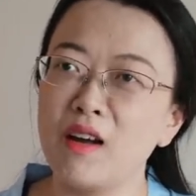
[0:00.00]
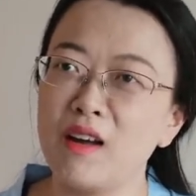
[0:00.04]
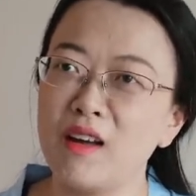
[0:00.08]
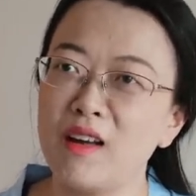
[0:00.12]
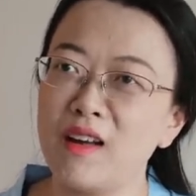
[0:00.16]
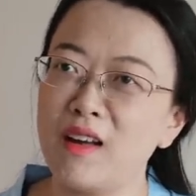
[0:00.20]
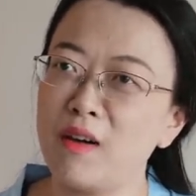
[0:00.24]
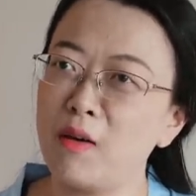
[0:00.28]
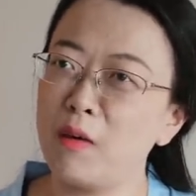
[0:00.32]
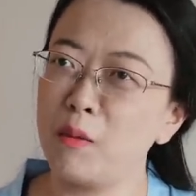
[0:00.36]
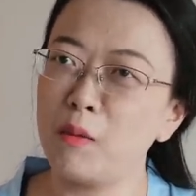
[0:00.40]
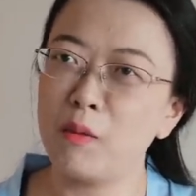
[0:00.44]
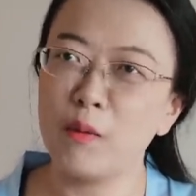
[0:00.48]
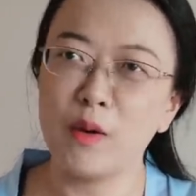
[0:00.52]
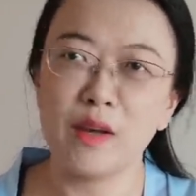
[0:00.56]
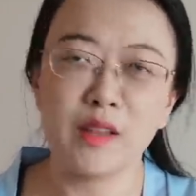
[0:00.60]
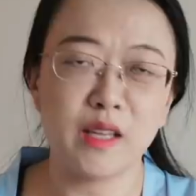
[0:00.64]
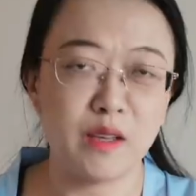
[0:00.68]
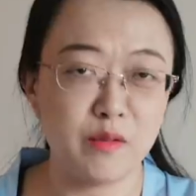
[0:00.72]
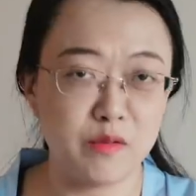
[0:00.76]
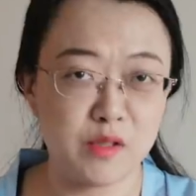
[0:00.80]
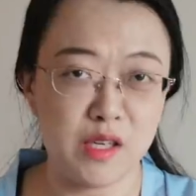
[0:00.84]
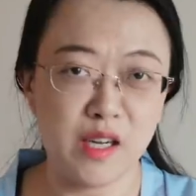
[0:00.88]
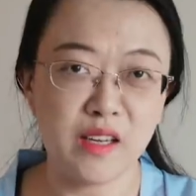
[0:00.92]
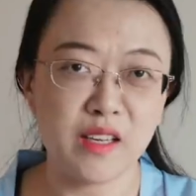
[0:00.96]
uh, what
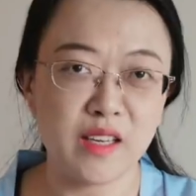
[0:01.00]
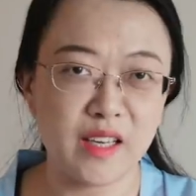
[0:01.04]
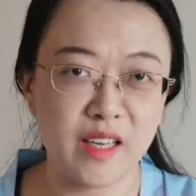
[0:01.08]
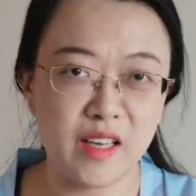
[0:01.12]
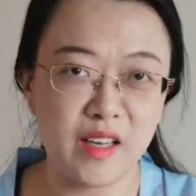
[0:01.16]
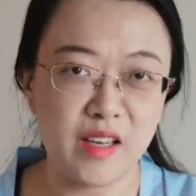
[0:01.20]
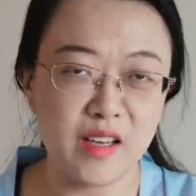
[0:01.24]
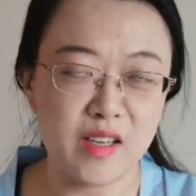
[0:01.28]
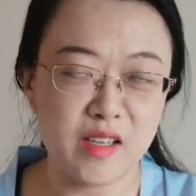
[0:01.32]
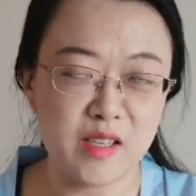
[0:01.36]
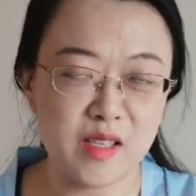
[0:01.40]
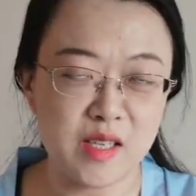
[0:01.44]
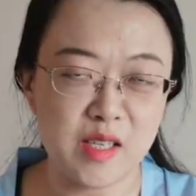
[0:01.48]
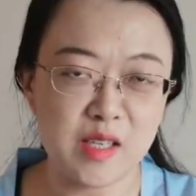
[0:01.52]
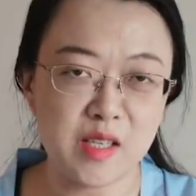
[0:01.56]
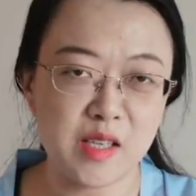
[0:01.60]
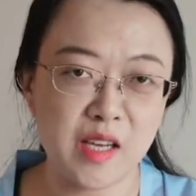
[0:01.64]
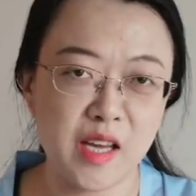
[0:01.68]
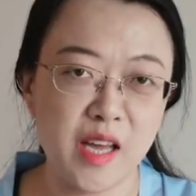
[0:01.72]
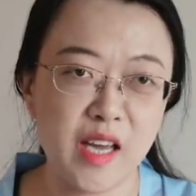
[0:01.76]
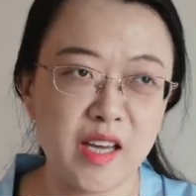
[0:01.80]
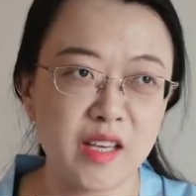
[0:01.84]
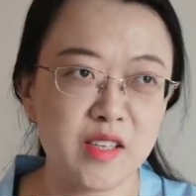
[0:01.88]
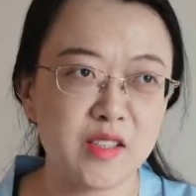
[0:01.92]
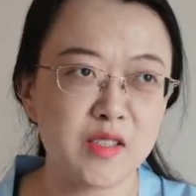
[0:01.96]
they've done in
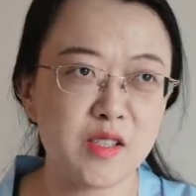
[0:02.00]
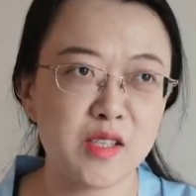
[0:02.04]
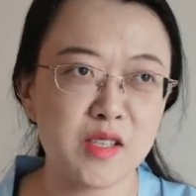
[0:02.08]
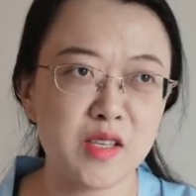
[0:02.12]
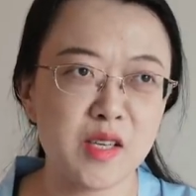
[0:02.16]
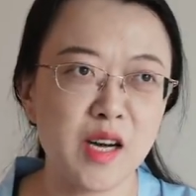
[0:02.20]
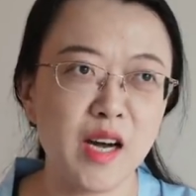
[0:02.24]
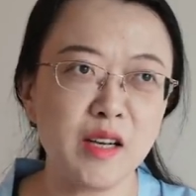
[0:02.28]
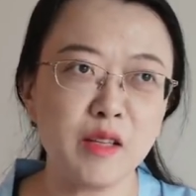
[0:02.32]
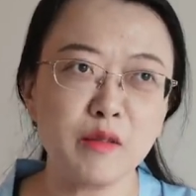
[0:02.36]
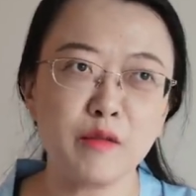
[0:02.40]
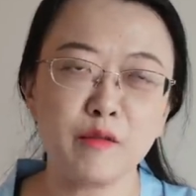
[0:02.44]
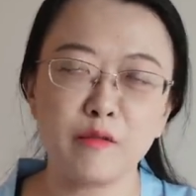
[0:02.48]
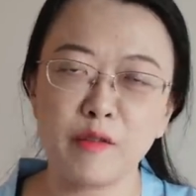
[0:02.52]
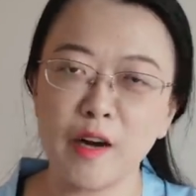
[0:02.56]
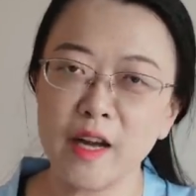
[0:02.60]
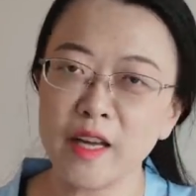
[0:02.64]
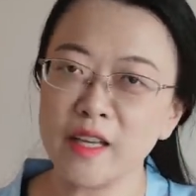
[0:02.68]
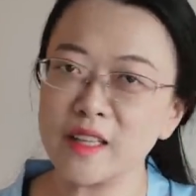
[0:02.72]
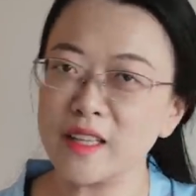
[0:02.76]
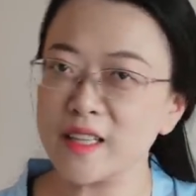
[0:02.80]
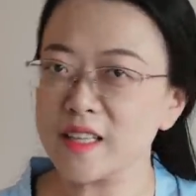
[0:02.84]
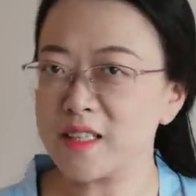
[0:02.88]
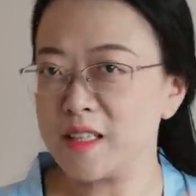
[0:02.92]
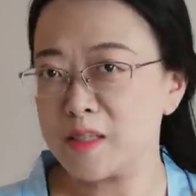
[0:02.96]
season eight just kind of
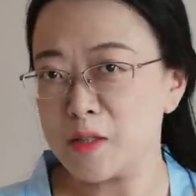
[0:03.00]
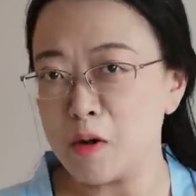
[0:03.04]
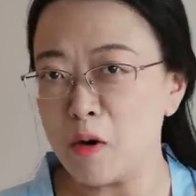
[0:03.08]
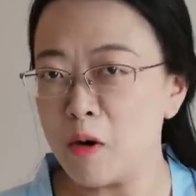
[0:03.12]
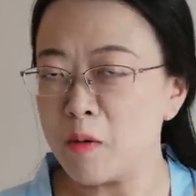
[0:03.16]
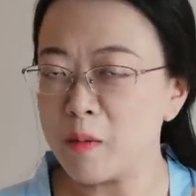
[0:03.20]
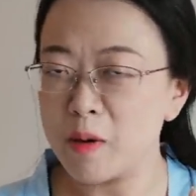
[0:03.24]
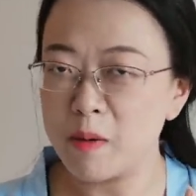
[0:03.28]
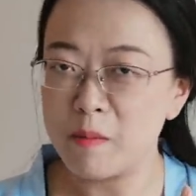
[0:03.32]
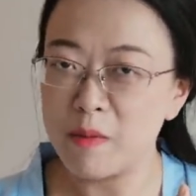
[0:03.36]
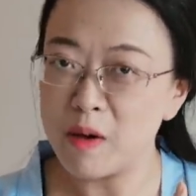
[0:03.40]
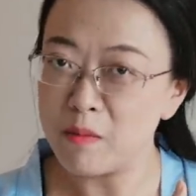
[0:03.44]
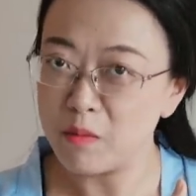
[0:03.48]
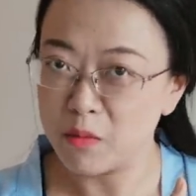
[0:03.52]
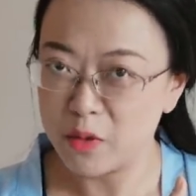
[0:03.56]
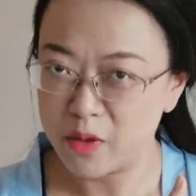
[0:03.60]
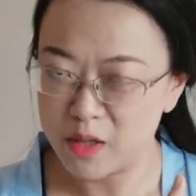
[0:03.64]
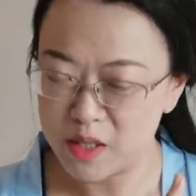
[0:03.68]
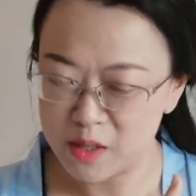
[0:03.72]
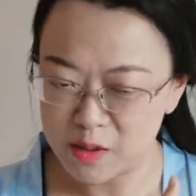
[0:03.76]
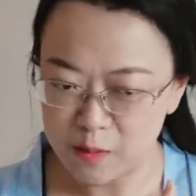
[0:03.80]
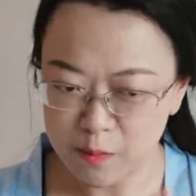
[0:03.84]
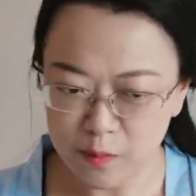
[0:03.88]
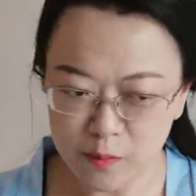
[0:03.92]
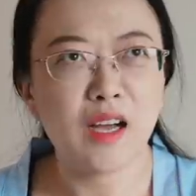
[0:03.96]
violated all my
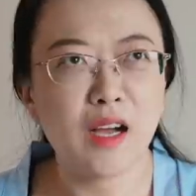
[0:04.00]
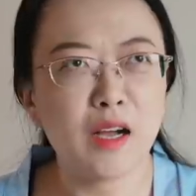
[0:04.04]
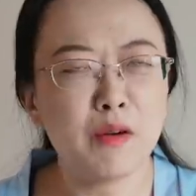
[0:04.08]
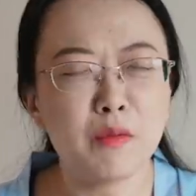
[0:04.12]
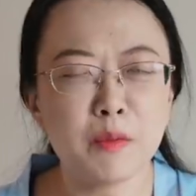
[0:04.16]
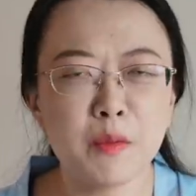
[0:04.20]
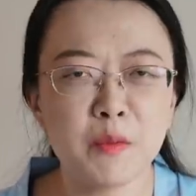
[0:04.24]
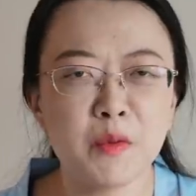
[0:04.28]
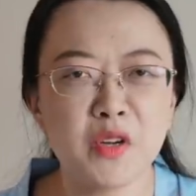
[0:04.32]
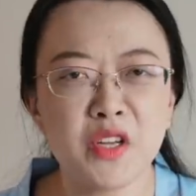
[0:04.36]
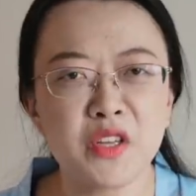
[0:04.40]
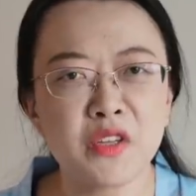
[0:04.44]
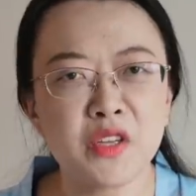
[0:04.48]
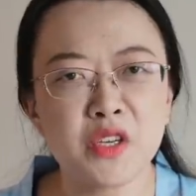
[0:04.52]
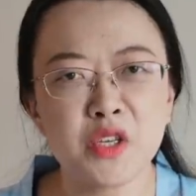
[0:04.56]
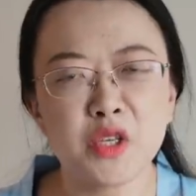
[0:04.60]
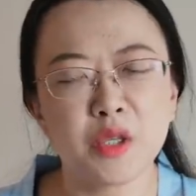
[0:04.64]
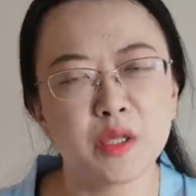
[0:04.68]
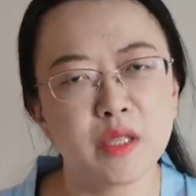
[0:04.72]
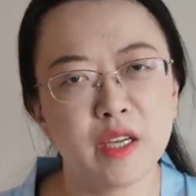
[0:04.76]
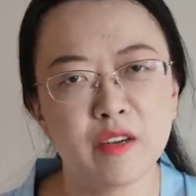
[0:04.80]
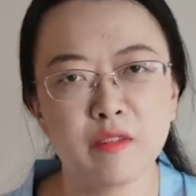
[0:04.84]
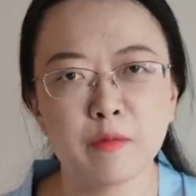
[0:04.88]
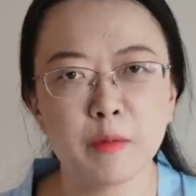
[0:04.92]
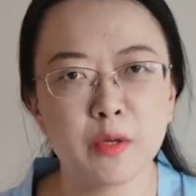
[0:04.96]
memories. I remember
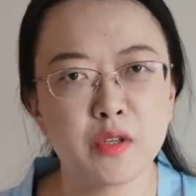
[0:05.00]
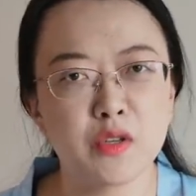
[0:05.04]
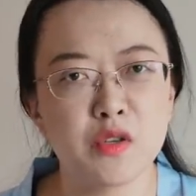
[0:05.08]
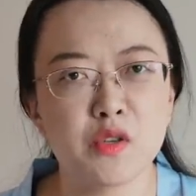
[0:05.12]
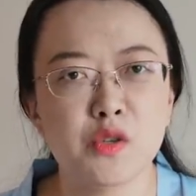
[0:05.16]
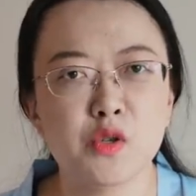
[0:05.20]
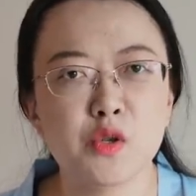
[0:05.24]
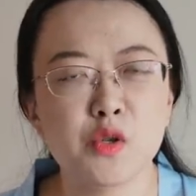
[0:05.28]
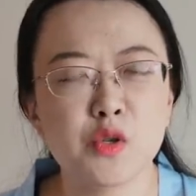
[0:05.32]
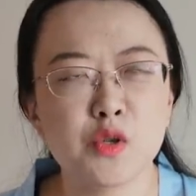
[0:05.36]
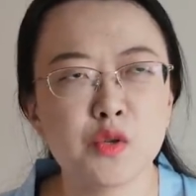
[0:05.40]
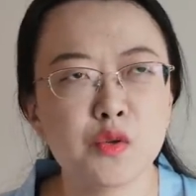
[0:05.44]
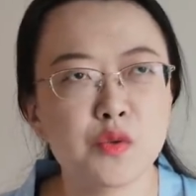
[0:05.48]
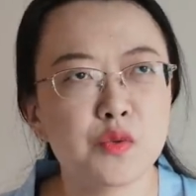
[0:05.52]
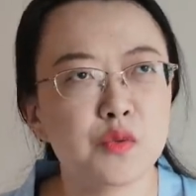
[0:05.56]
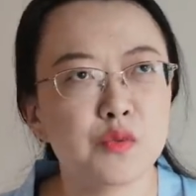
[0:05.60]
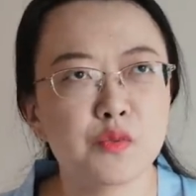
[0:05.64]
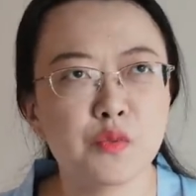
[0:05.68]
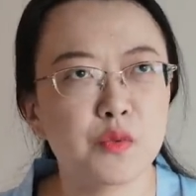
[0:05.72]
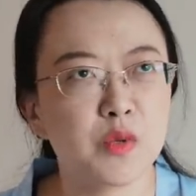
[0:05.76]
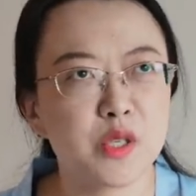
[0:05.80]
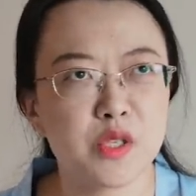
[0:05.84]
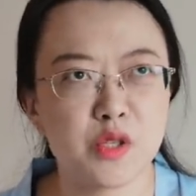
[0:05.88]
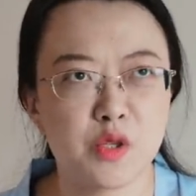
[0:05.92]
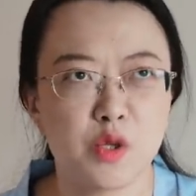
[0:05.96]
initially everybody
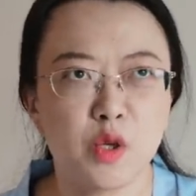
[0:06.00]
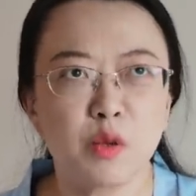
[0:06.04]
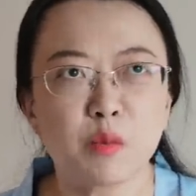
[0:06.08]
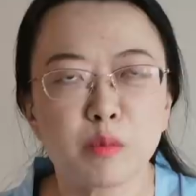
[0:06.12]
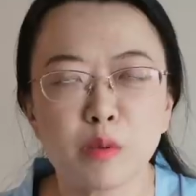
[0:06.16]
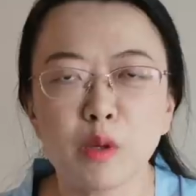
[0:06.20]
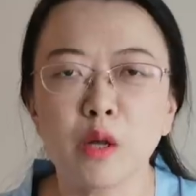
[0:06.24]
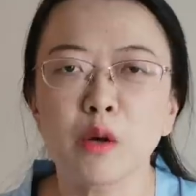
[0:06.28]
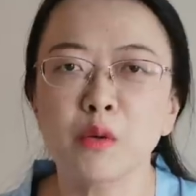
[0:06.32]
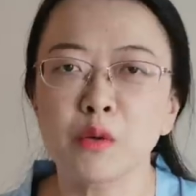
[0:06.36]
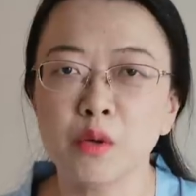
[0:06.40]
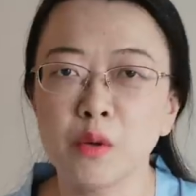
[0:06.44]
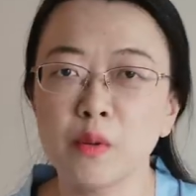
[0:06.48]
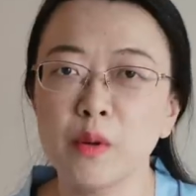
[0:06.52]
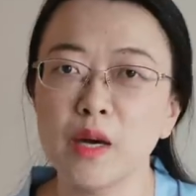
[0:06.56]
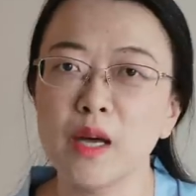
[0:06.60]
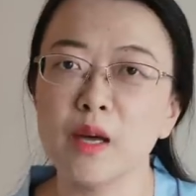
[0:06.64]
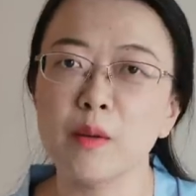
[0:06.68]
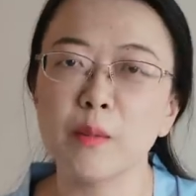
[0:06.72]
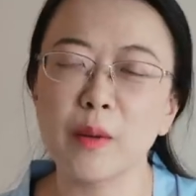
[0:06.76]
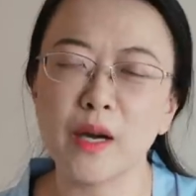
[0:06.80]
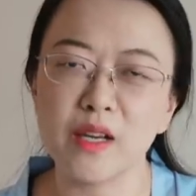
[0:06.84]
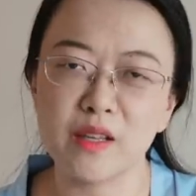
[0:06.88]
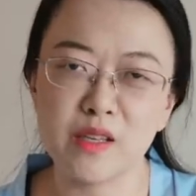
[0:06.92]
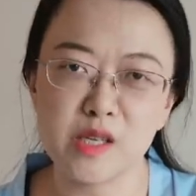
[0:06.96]
was so blown
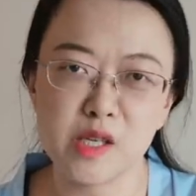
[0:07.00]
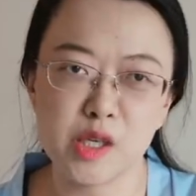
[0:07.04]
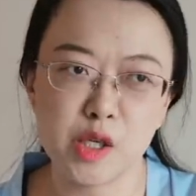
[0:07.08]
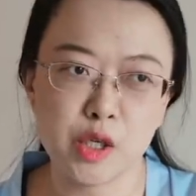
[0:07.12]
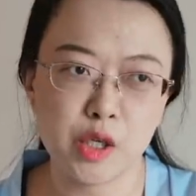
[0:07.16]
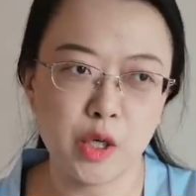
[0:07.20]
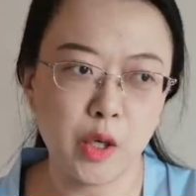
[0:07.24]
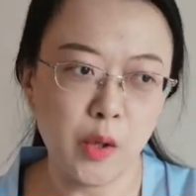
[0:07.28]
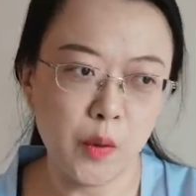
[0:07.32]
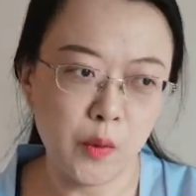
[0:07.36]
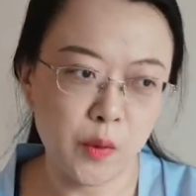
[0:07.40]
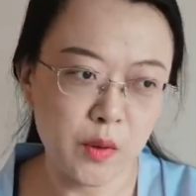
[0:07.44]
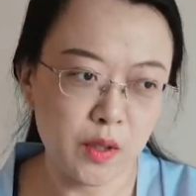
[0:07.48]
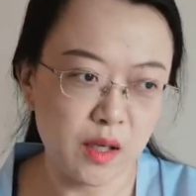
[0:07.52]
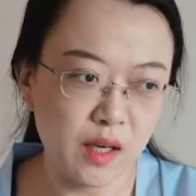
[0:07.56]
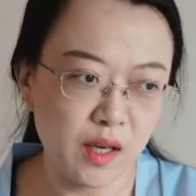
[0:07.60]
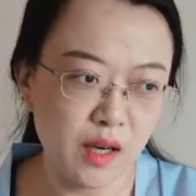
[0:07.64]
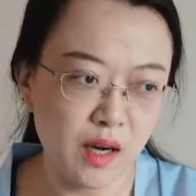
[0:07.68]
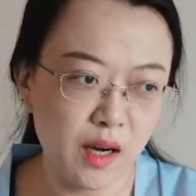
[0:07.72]
away by this show.